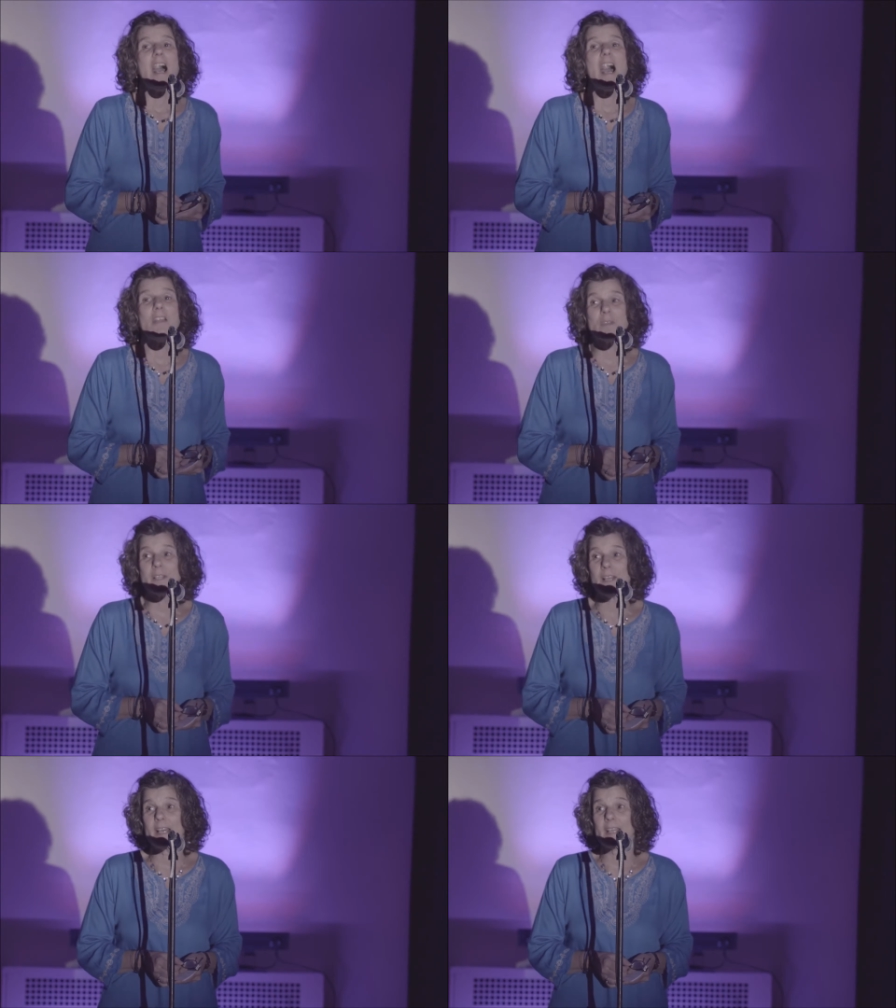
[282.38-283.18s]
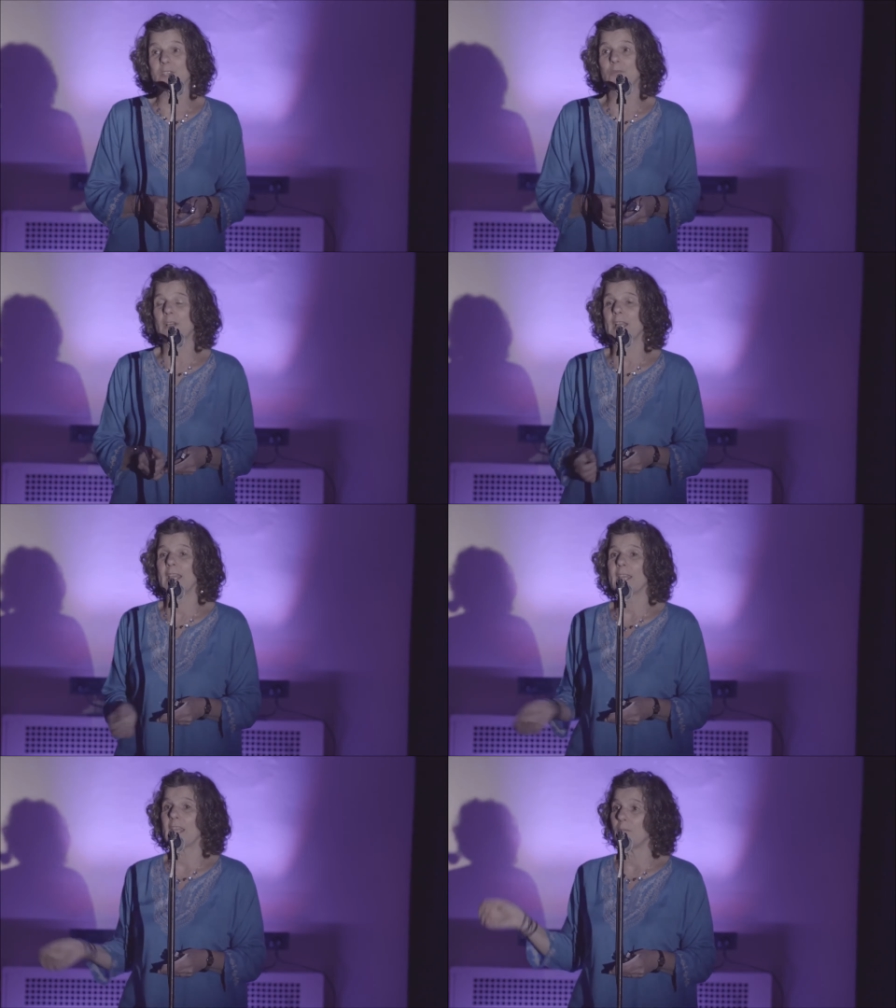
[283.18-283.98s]
I realized when
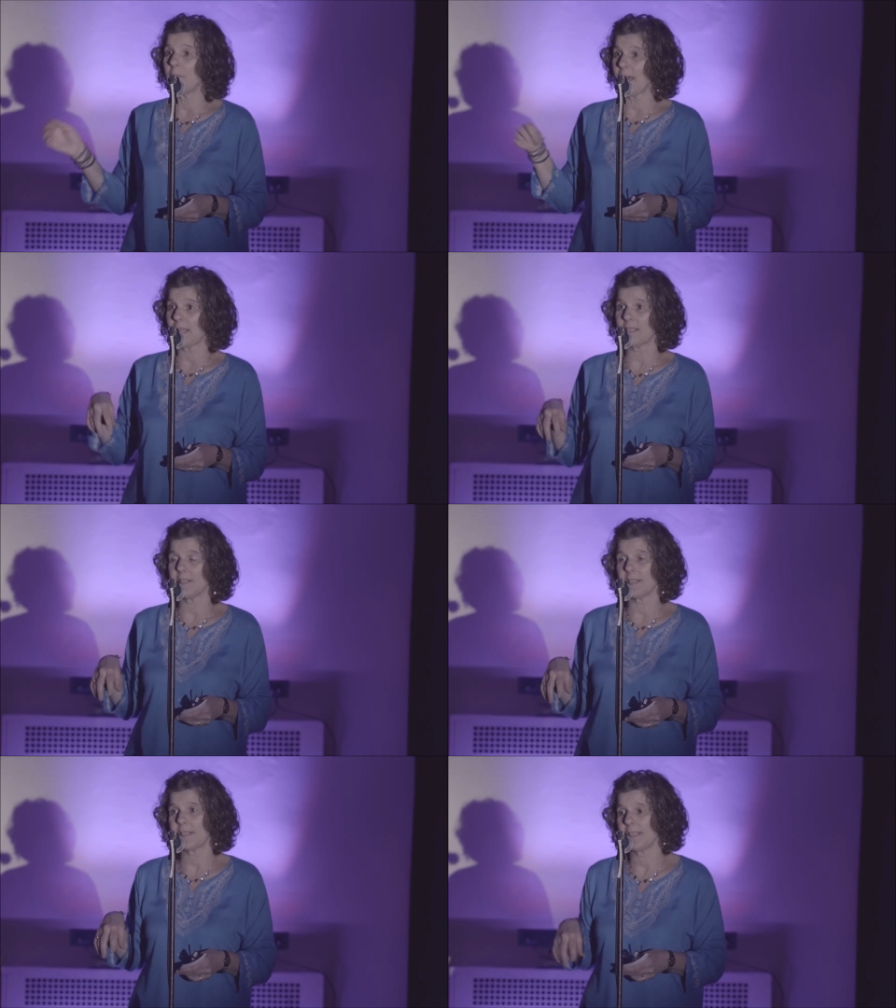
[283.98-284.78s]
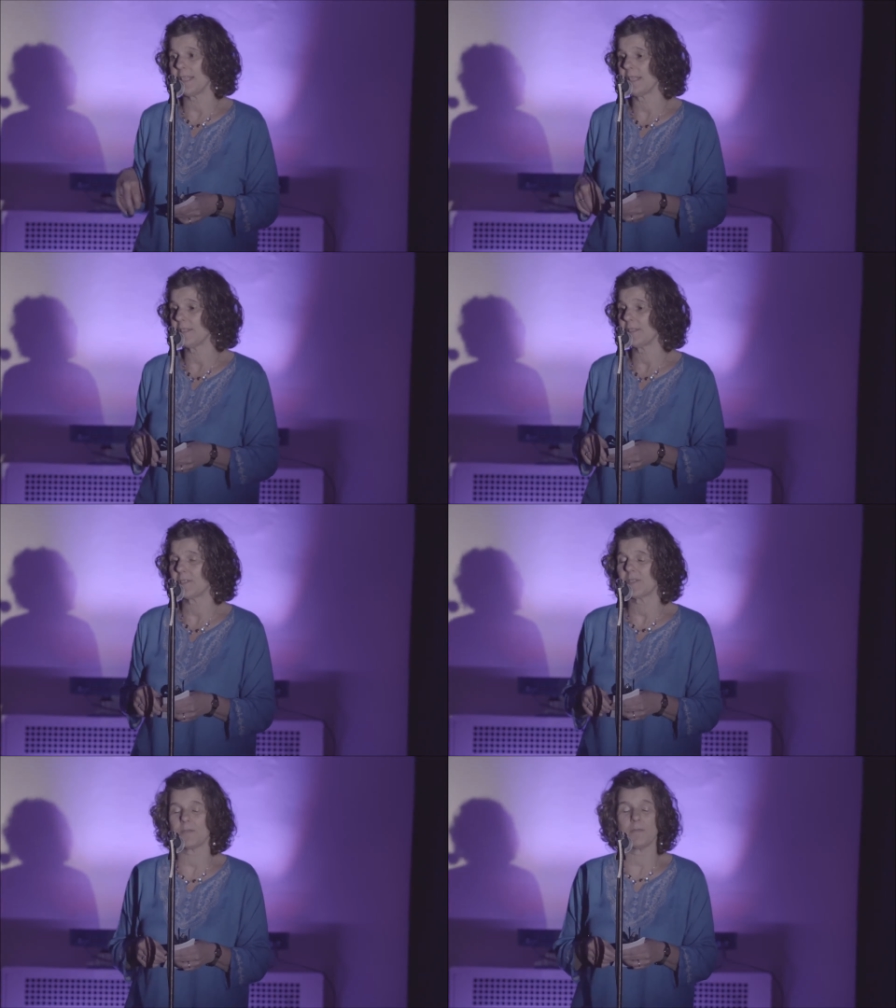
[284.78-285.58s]
I came back to the
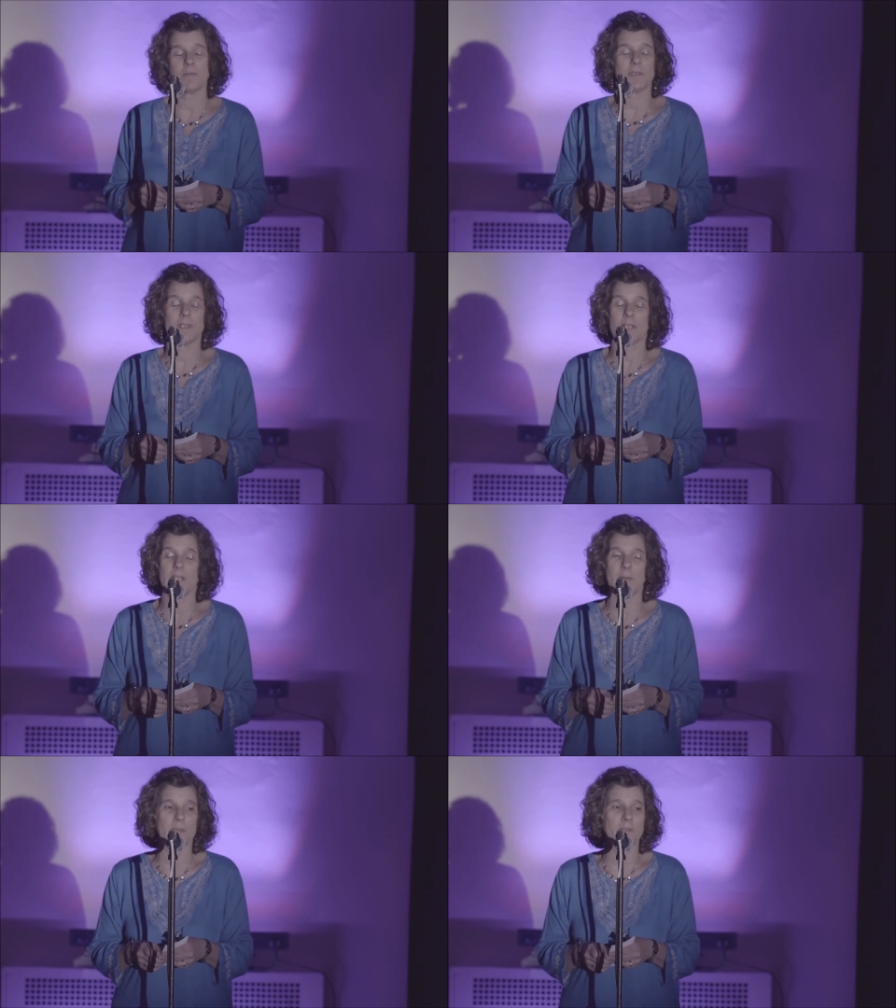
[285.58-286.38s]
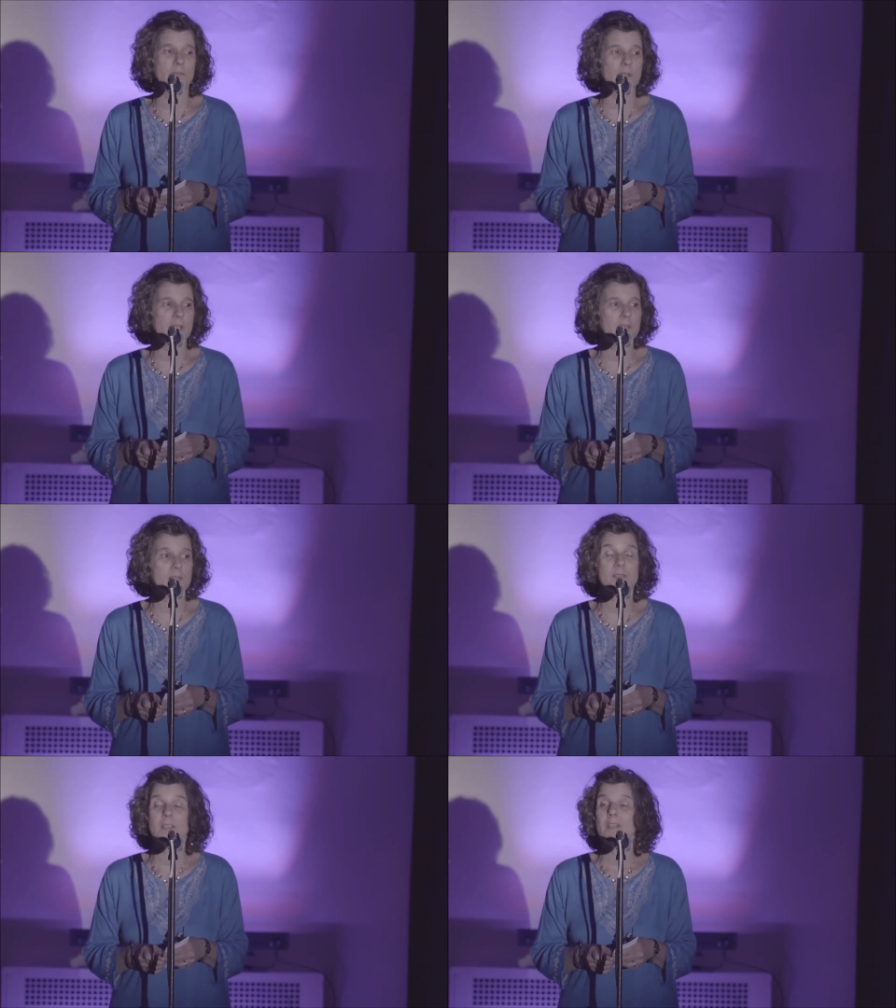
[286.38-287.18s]
States within a couple of
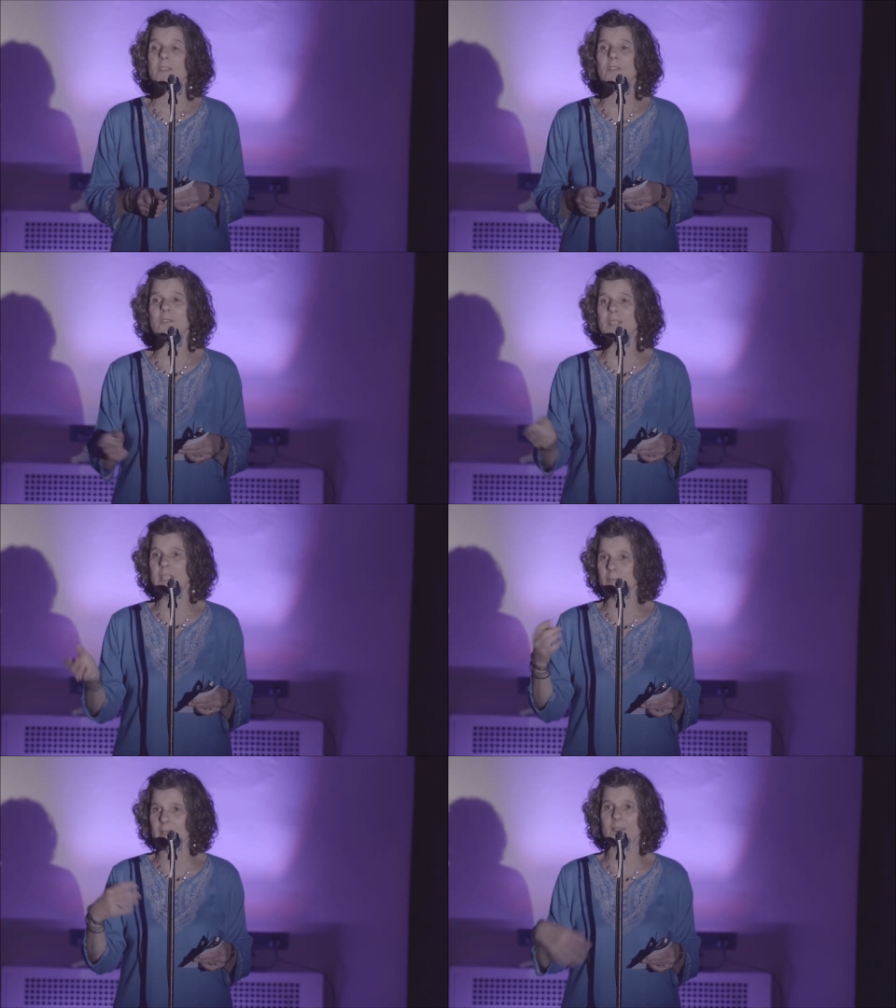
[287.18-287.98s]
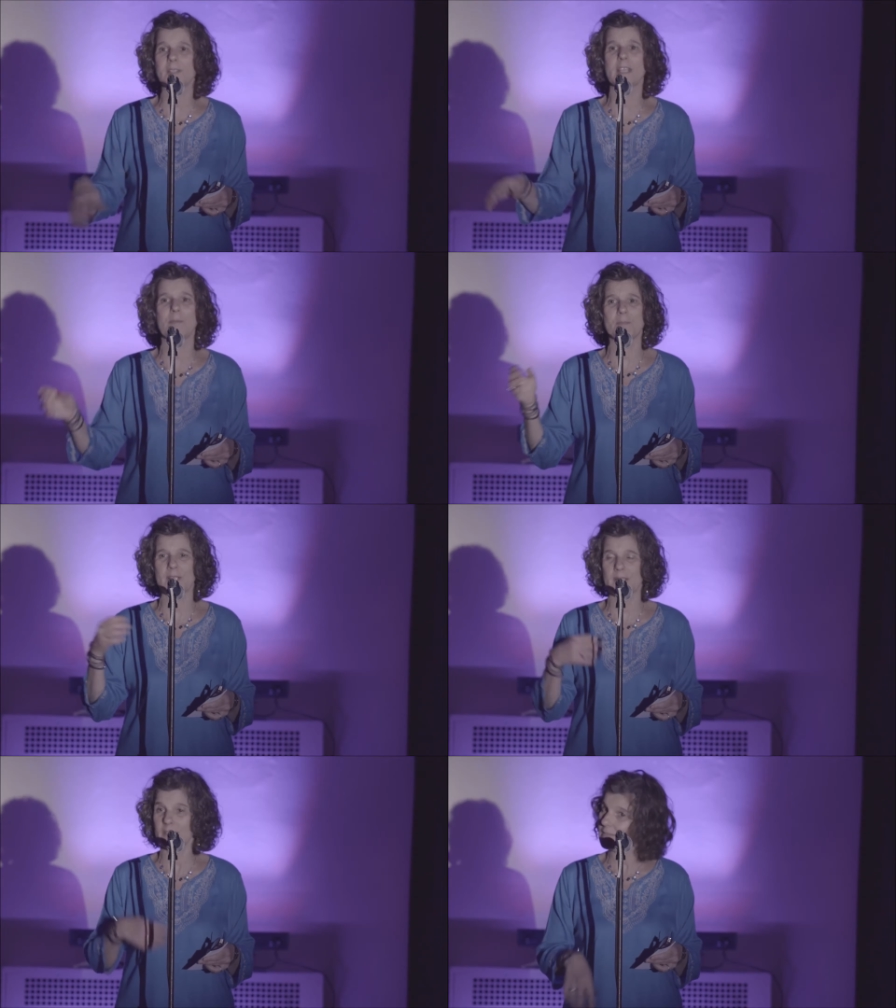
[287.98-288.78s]
weeks, those emails kept
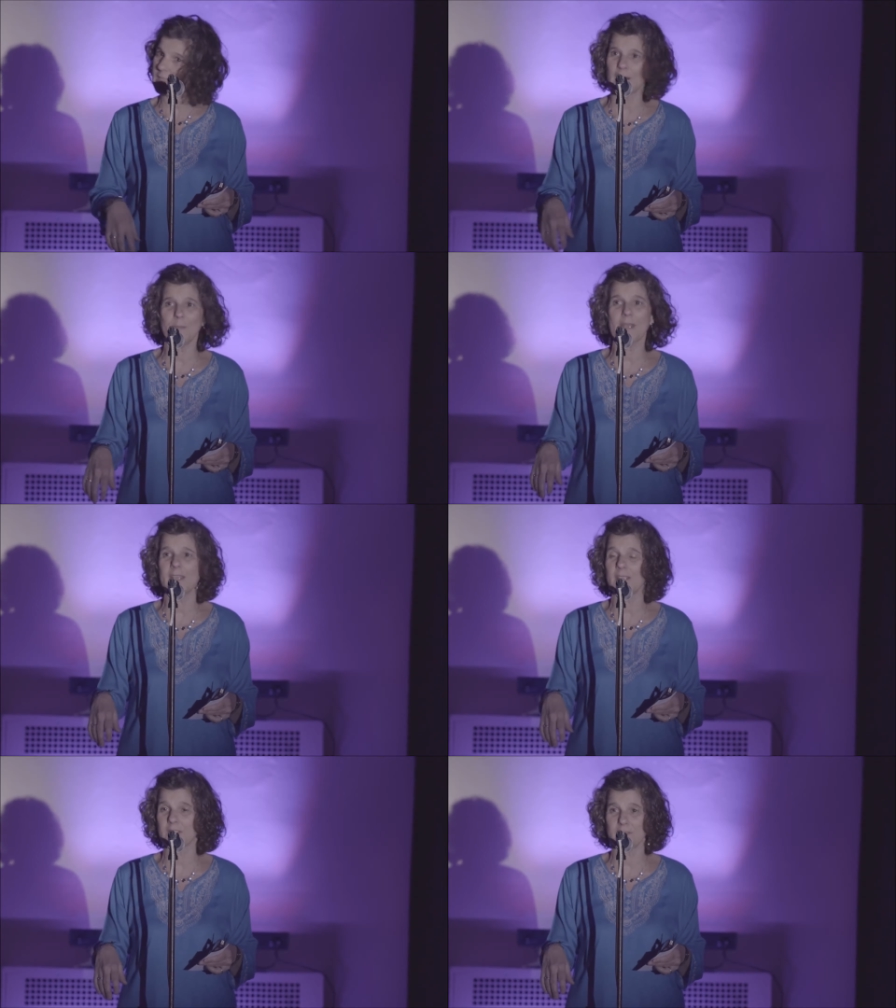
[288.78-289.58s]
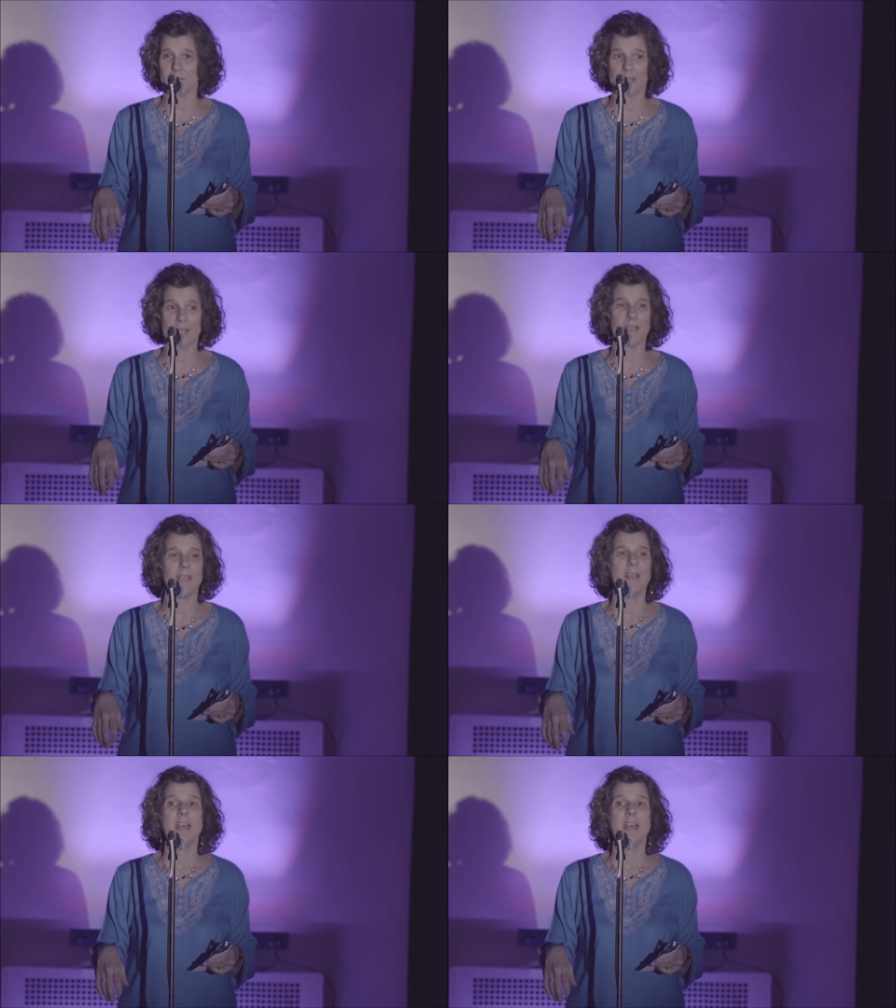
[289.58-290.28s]
on coming to me,